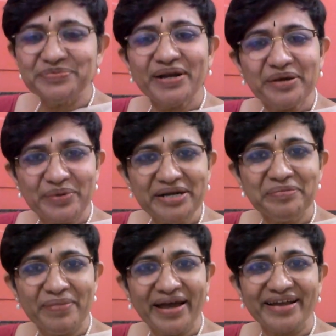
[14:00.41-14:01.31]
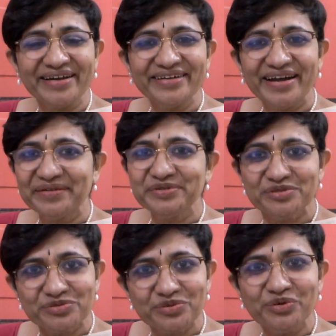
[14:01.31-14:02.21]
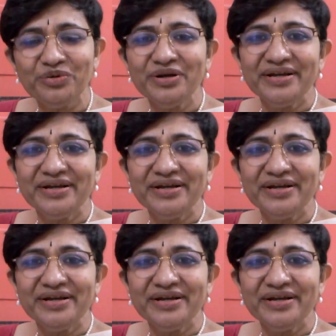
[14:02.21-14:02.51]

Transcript: when I went back, I was so